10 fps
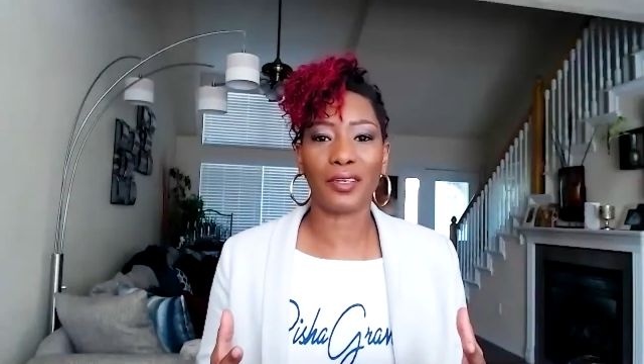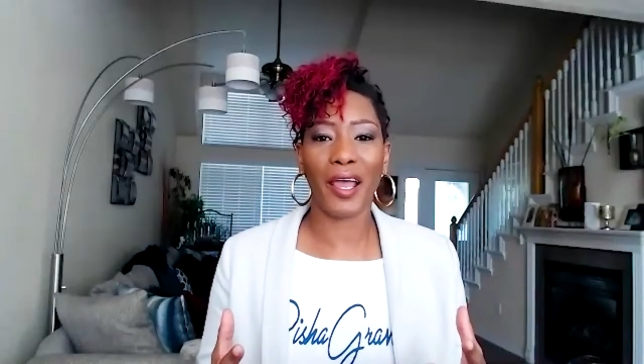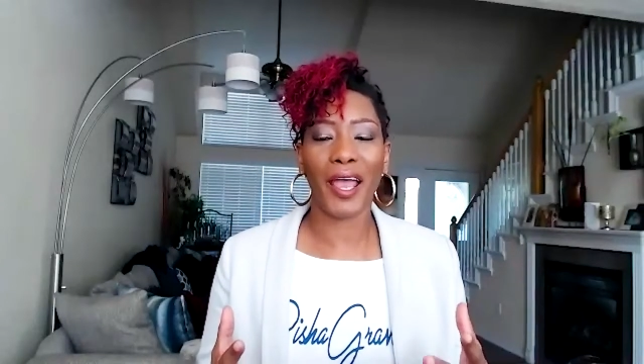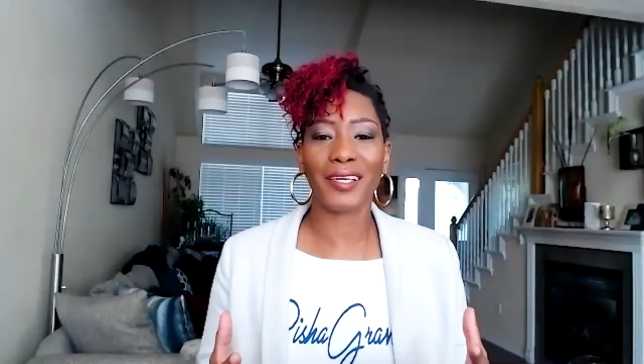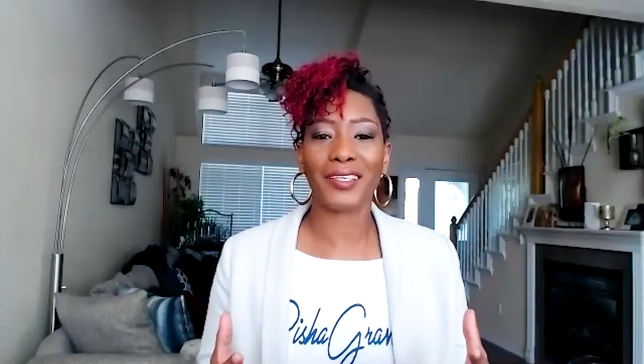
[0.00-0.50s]

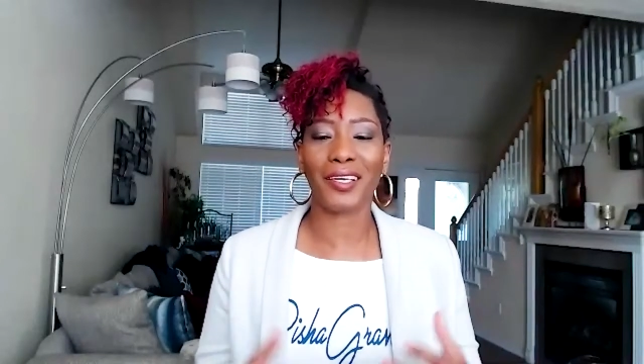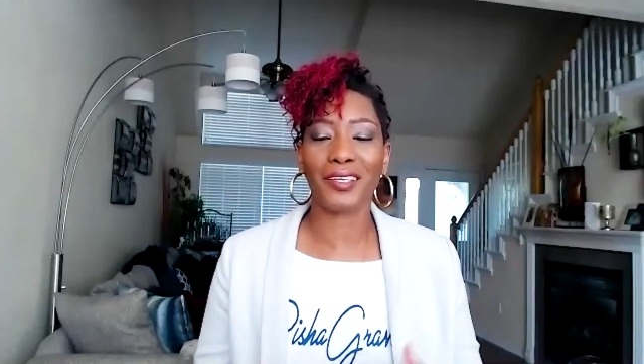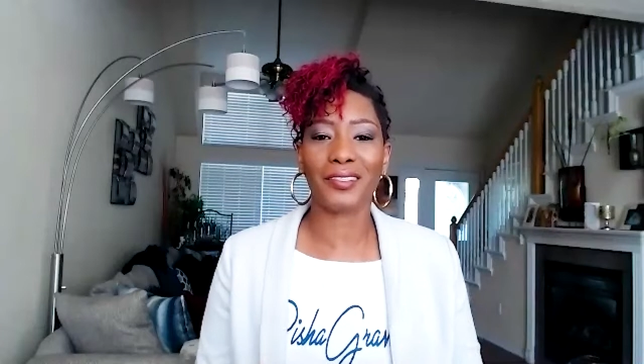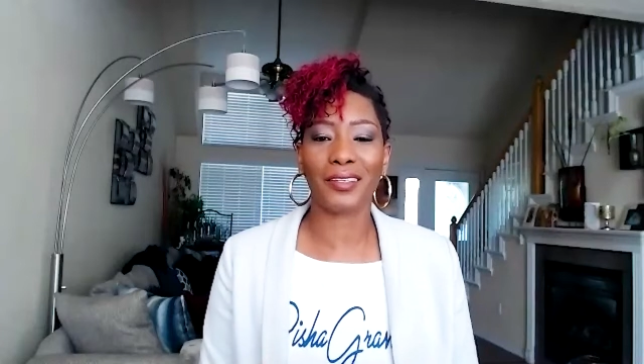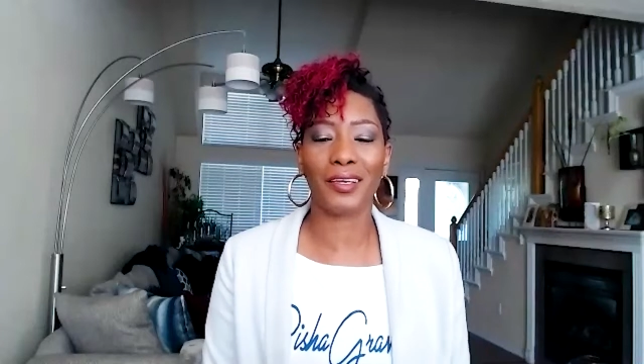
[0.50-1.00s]
act
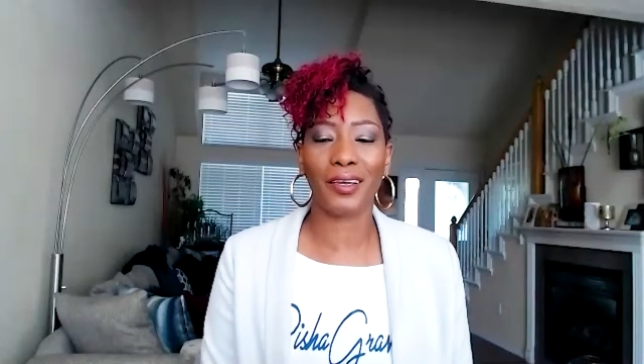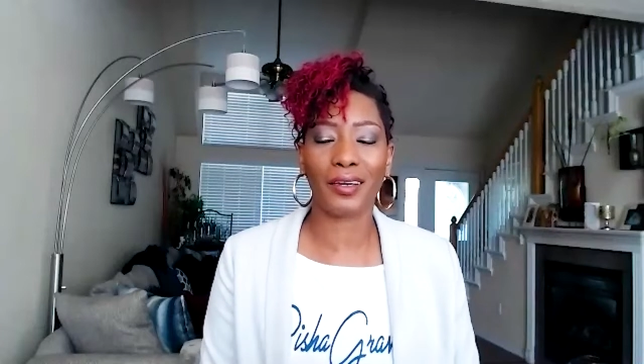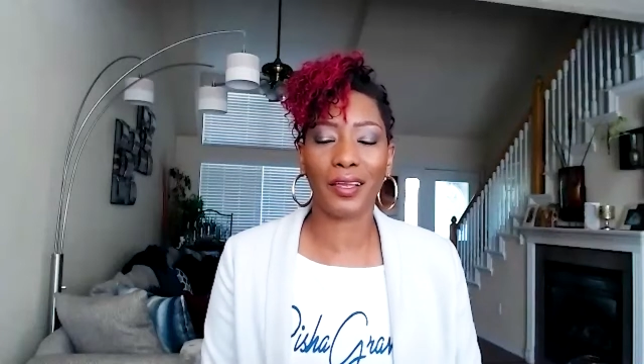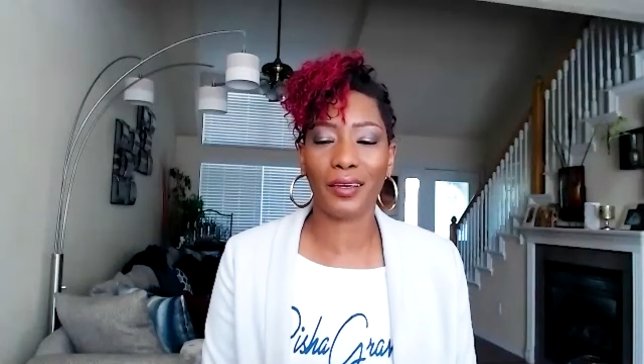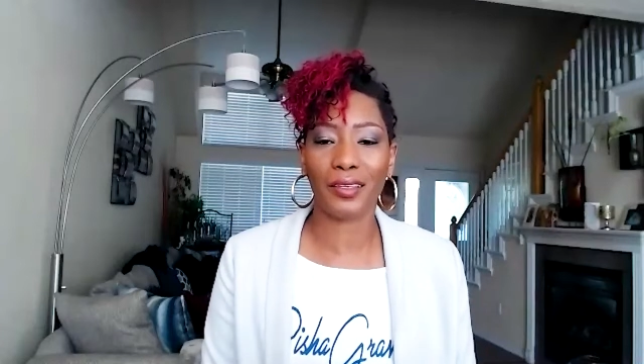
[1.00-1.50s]
against
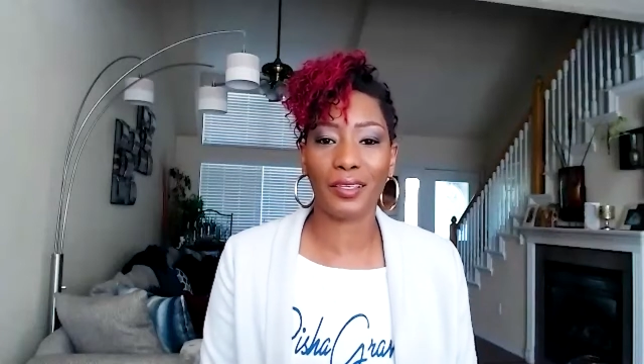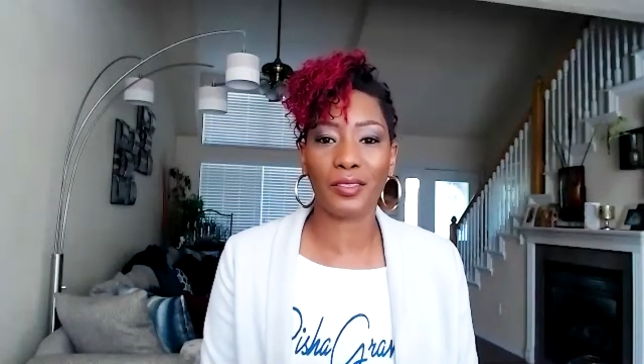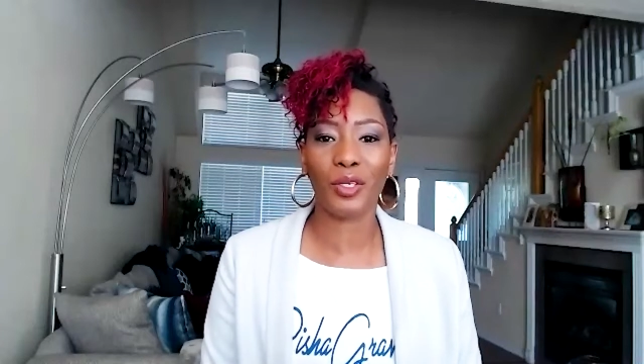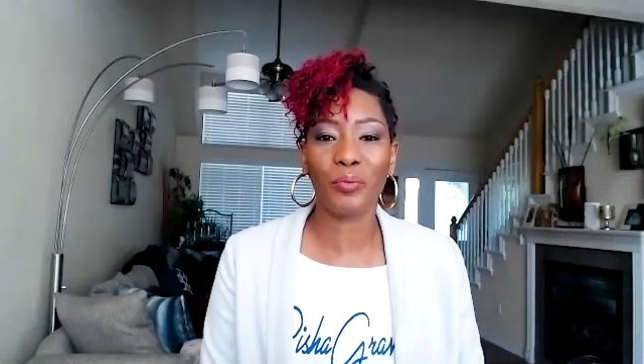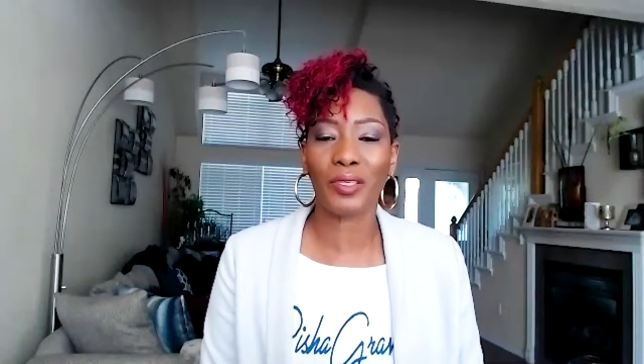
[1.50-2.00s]
against
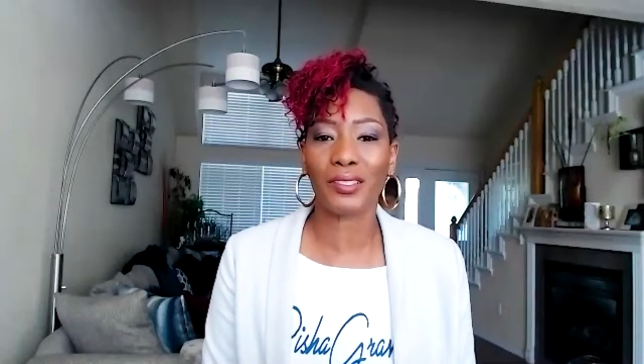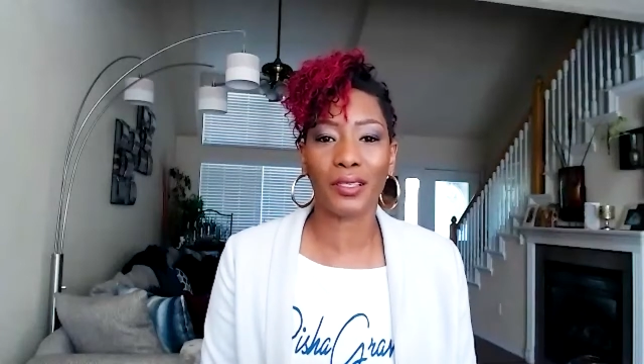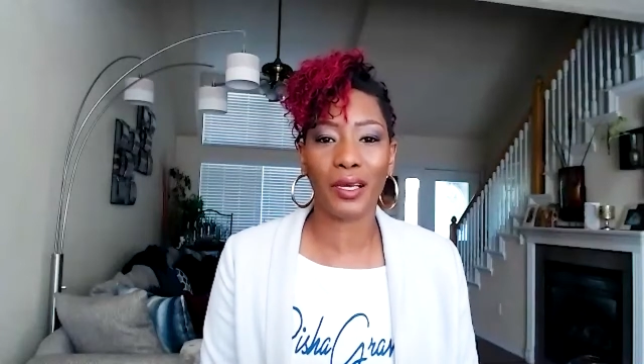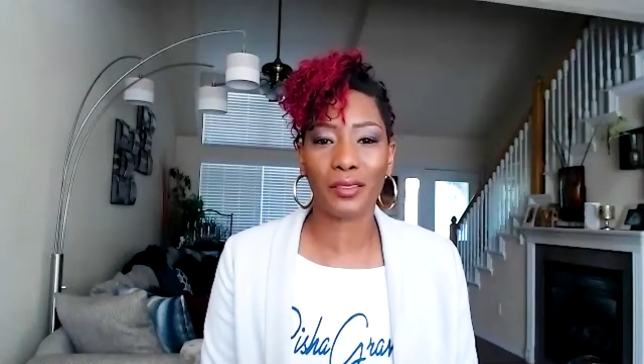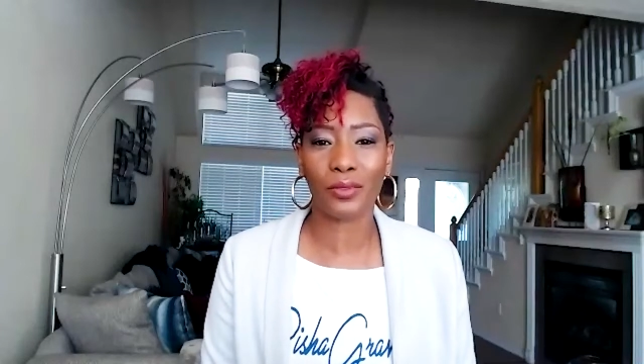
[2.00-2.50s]
humans, and
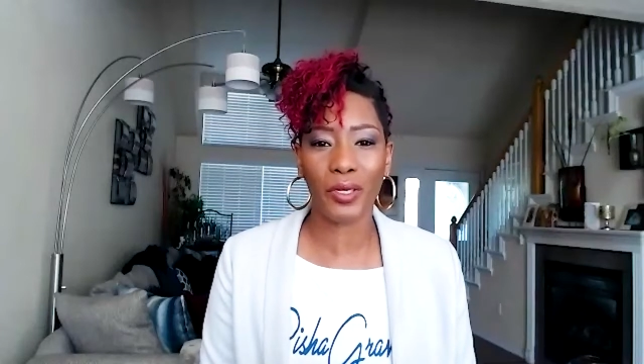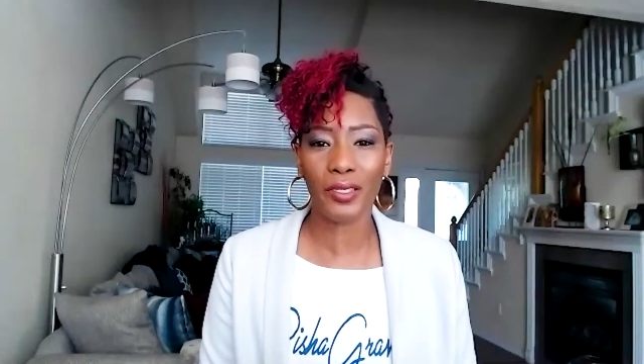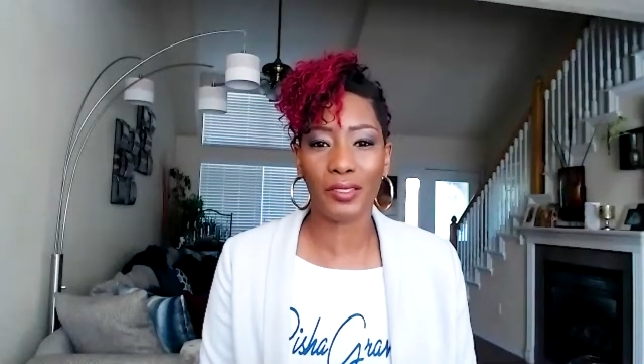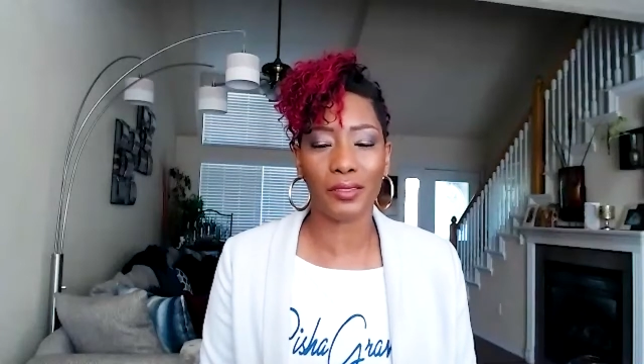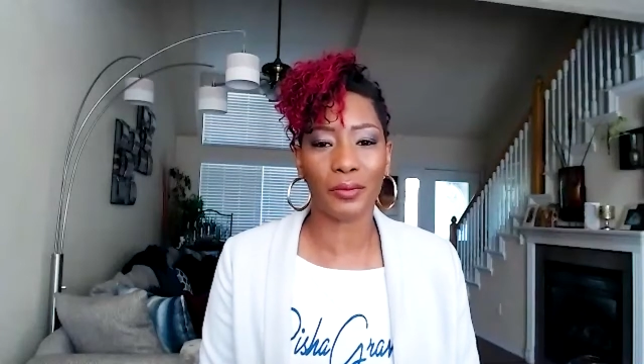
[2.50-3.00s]
that's
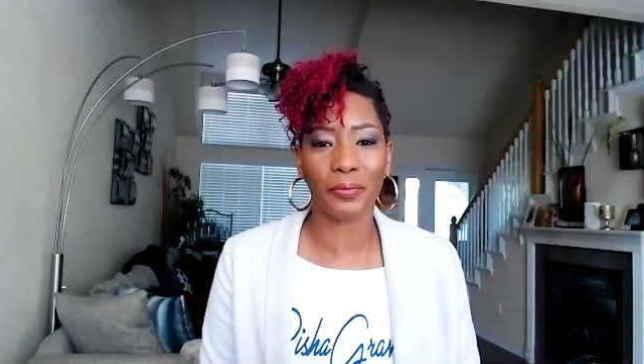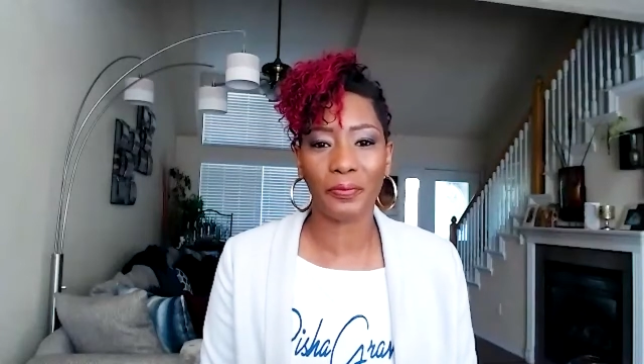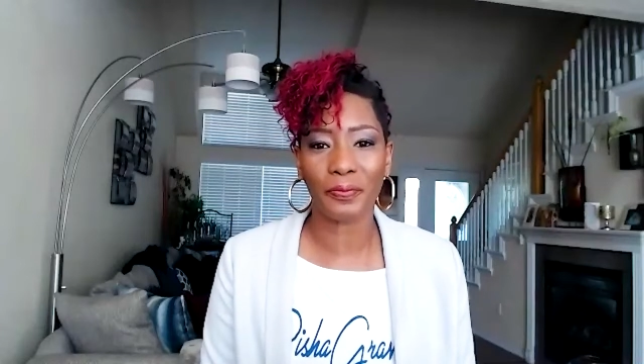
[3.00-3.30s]
racism.